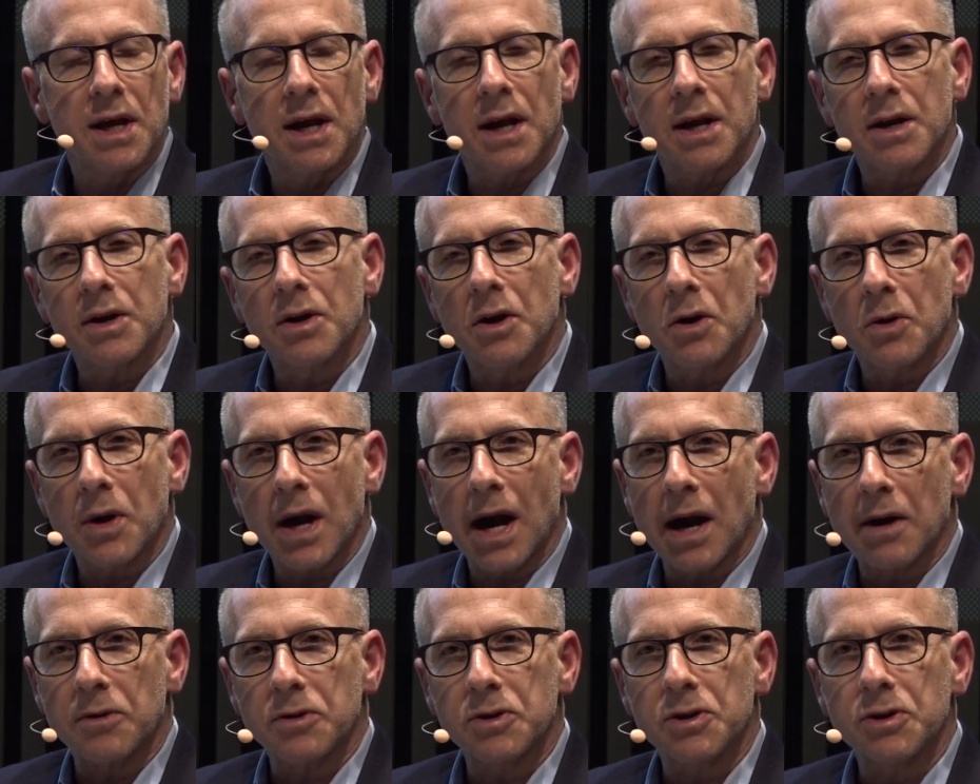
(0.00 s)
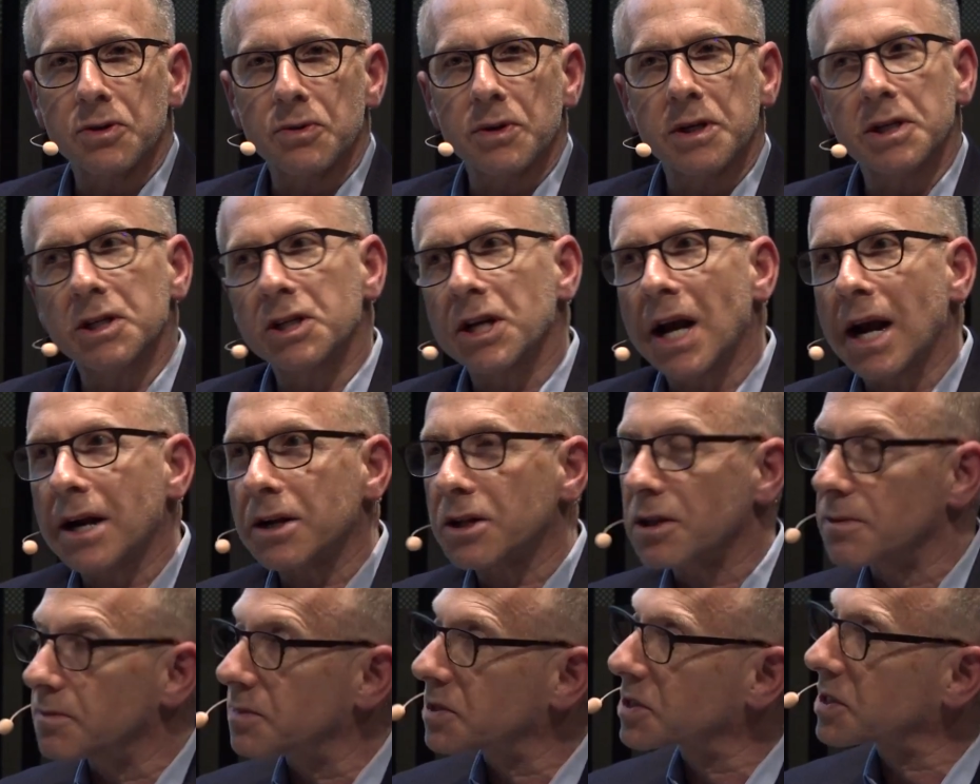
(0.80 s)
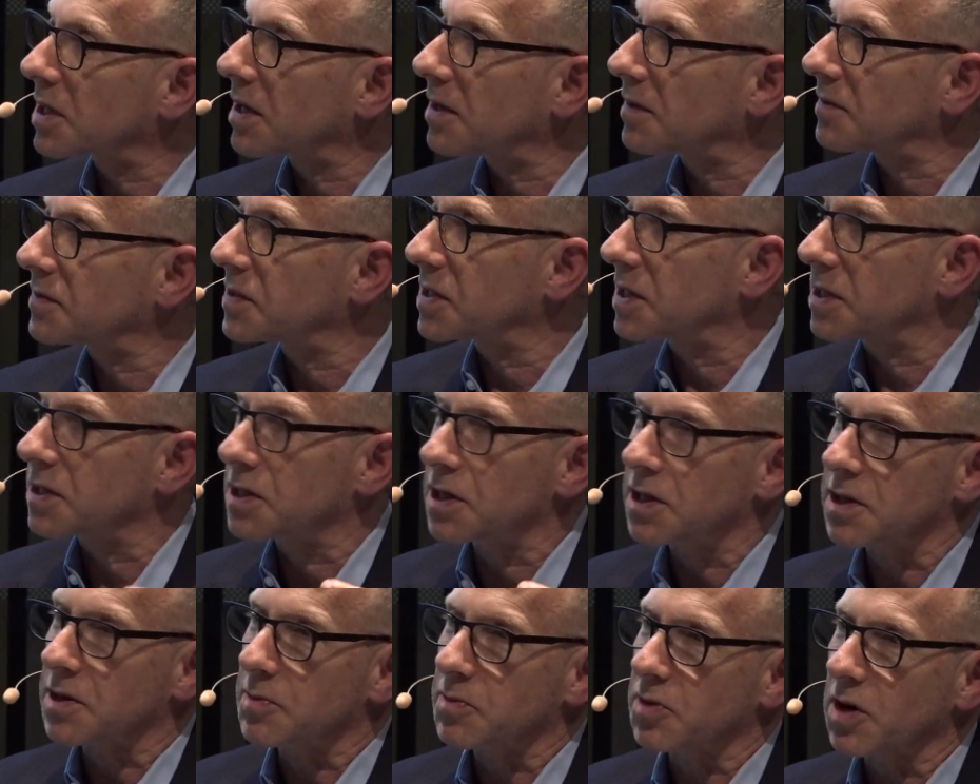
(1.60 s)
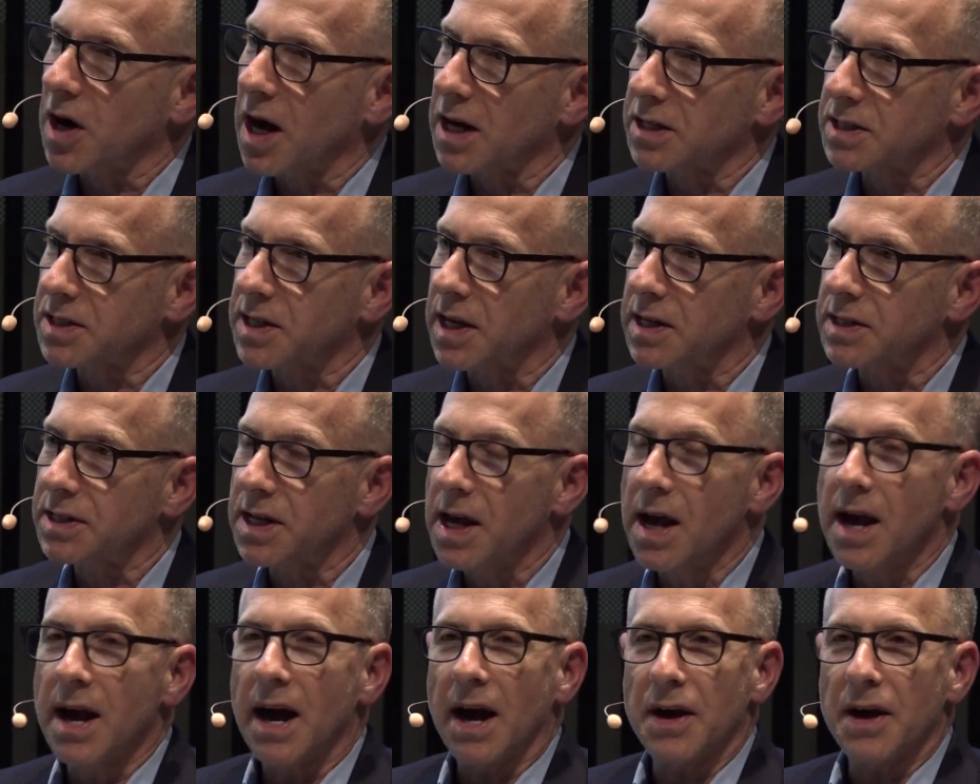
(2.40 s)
and know how to inject themselves into the process,